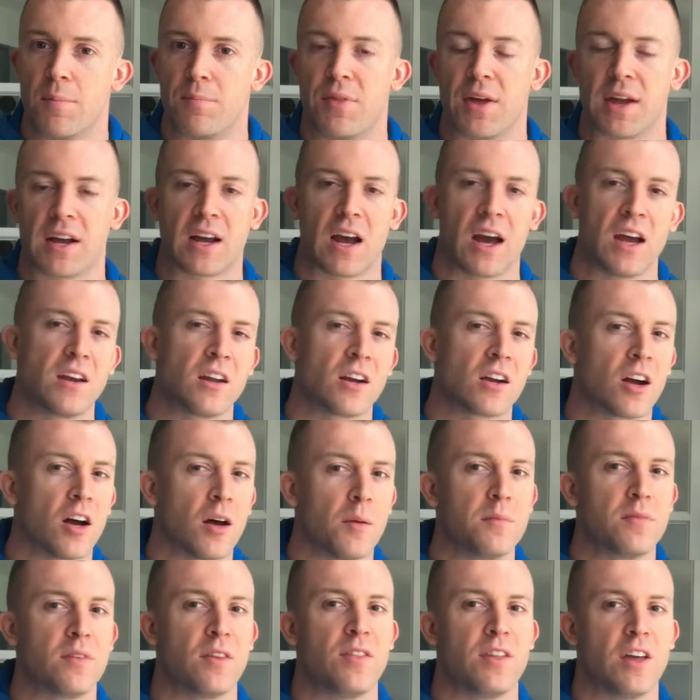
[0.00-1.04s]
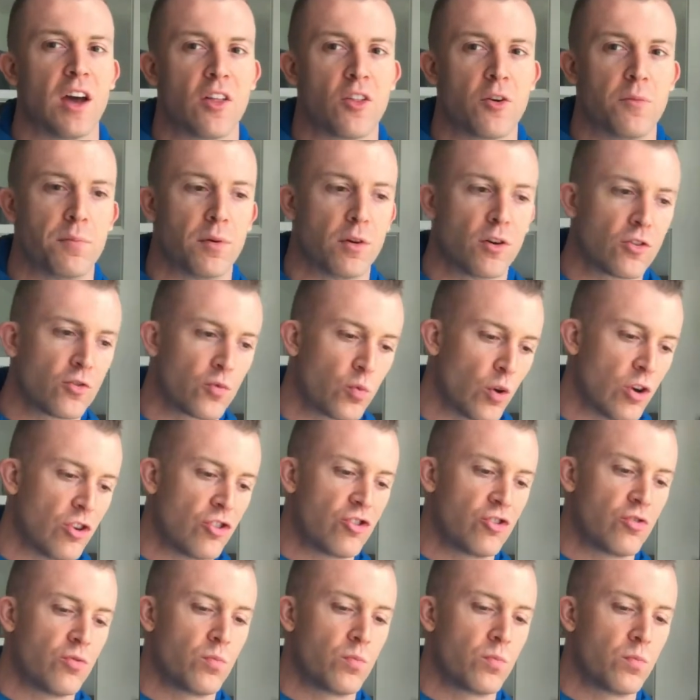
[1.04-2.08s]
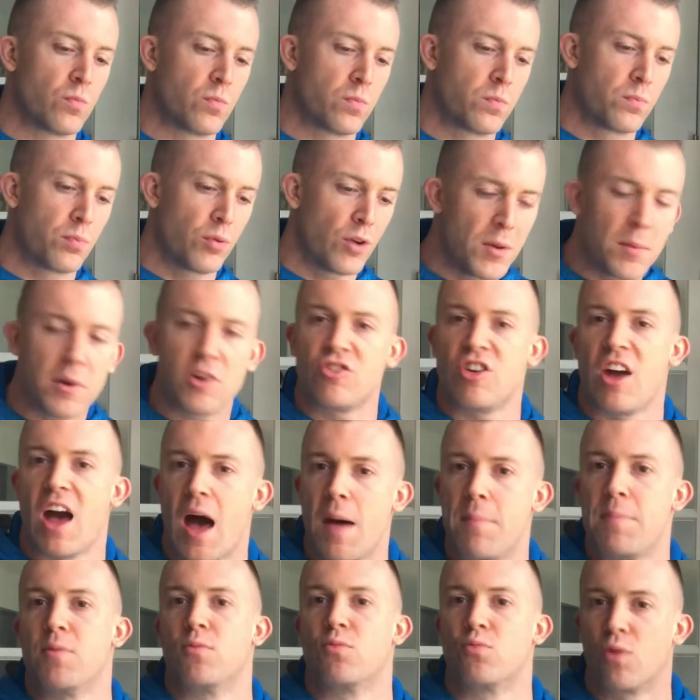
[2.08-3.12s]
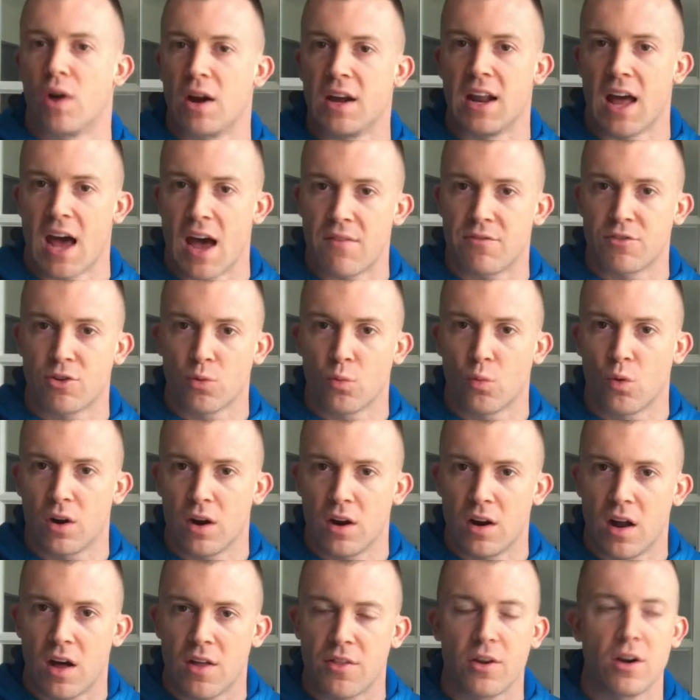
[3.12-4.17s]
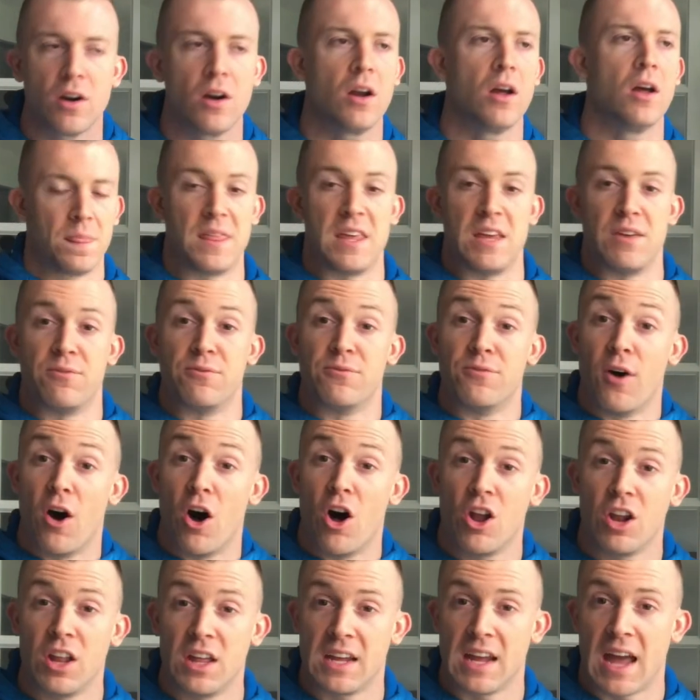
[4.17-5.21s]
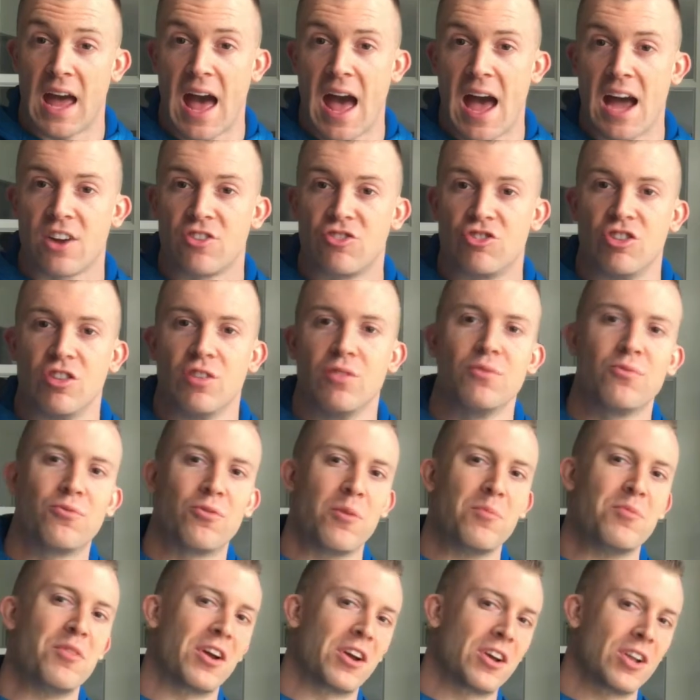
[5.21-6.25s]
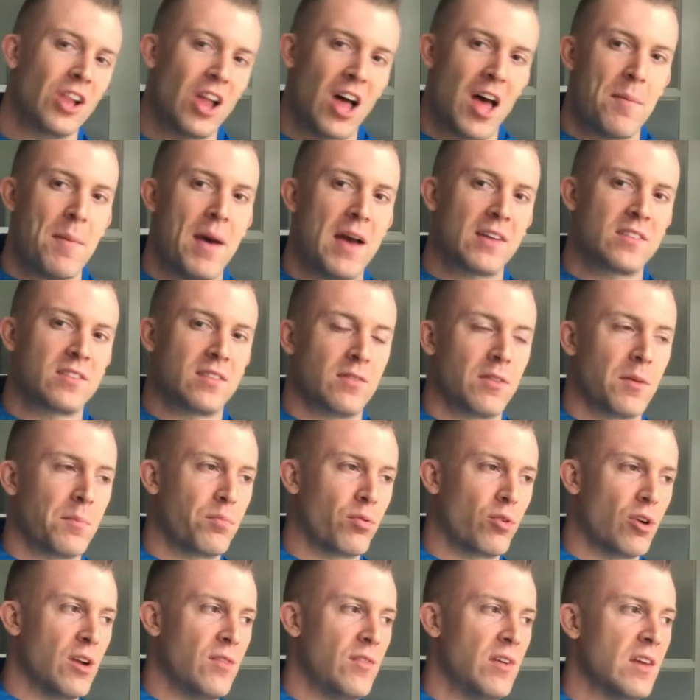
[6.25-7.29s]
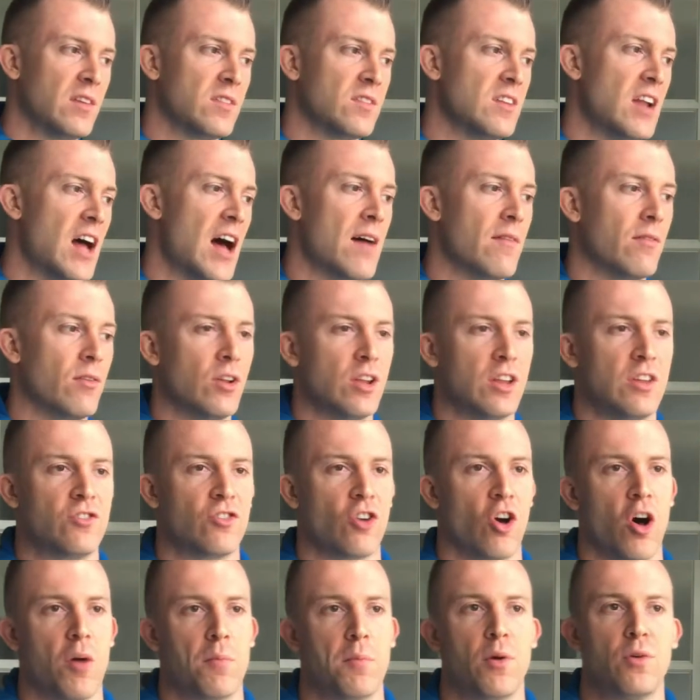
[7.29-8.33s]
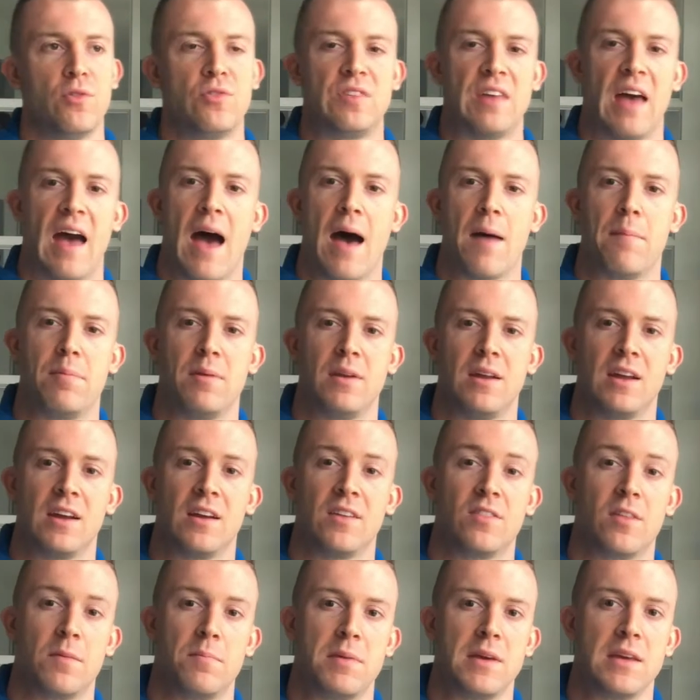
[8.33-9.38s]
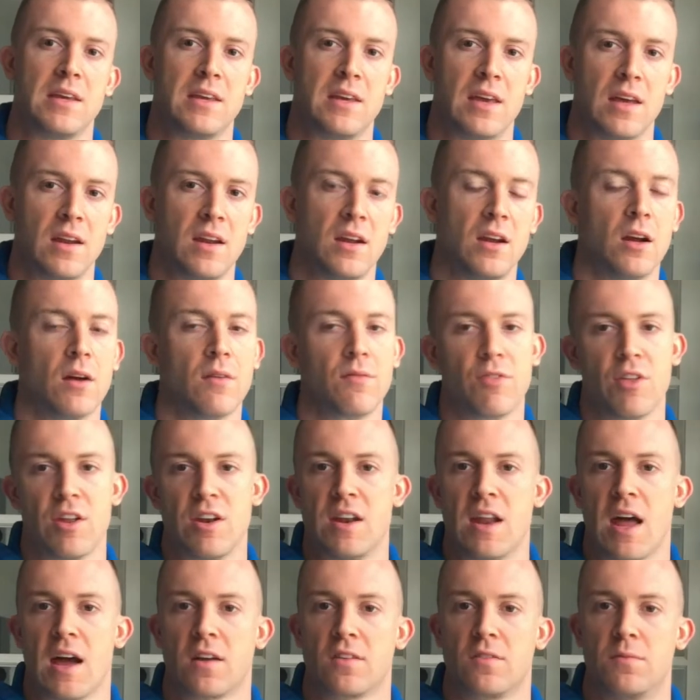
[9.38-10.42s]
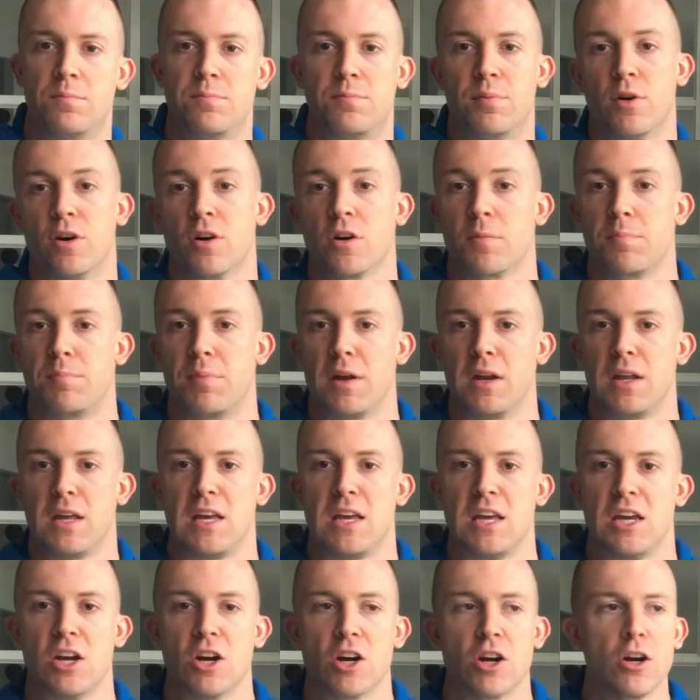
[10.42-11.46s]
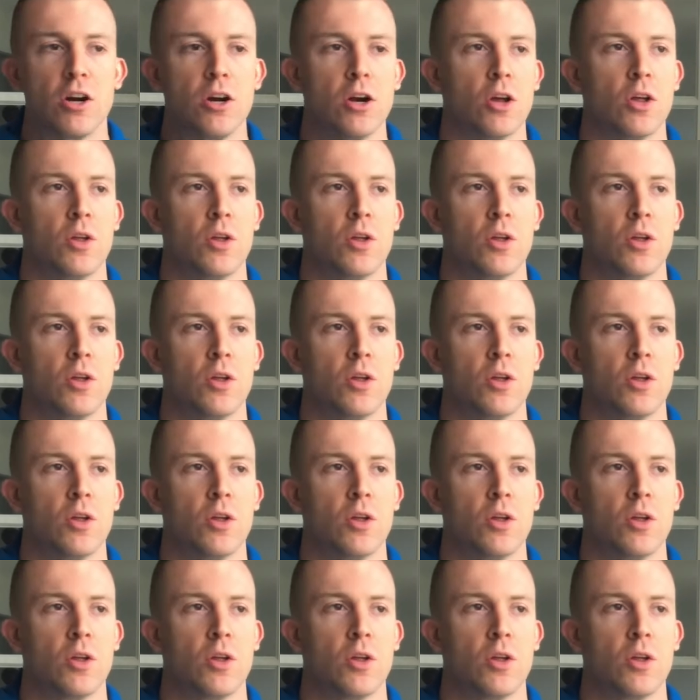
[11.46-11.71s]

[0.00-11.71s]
that kind of comes in the other books, which pretty much happen right after one another. The falling action from the climax of the previous novel is almost happening at the beginning of the next book, but here,